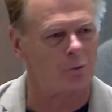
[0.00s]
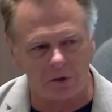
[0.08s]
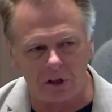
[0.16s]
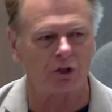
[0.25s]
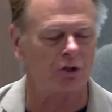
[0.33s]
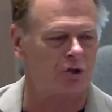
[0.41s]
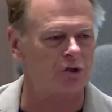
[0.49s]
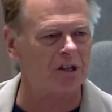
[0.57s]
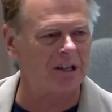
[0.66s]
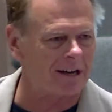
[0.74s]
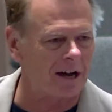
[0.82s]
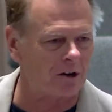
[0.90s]
when they should just
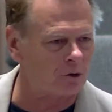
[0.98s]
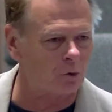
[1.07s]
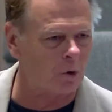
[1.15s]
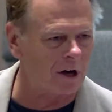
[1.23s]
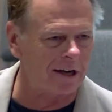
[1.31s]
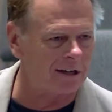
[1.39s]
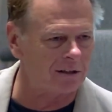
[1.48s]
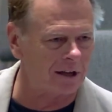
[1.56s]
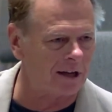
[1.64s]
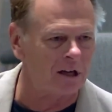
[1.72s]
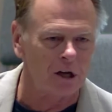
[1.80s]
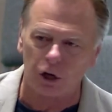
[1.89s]
get out of the way and
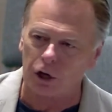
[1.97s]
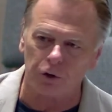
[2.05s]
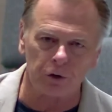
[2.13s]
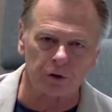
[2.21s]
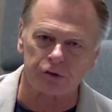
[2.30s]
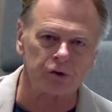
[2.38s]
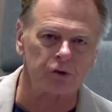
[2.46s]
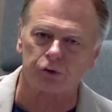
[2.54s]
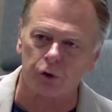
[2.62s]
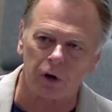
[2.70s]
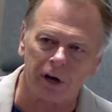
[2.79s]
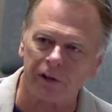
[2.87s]
let nurses
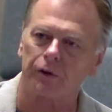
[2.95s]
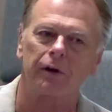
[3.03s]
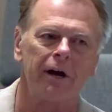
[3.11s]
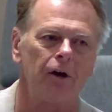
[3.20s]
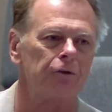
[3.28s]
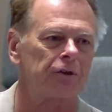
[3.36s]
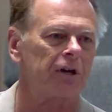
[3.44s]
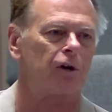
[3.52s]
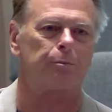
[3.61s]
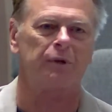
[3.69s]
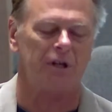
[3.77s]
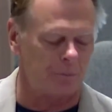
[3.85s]
or other
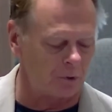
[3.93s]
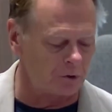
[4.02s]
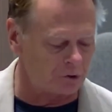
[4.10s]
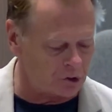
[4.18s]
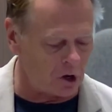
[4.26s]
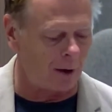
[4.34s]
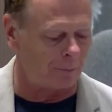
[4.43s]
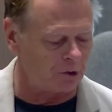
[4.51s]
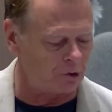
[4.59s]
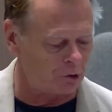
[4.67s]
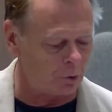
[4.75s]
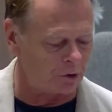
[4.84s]
healthcare people stop and
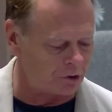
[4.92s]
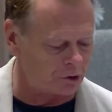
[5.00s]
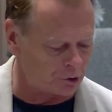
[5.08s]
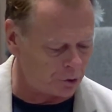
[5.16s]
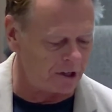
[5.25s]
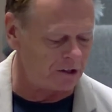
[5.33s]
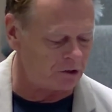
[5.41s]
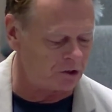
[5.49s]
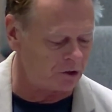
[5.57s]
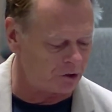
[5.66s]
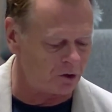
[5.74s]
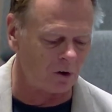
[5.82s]
do what they're trained to
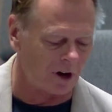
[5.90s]
do.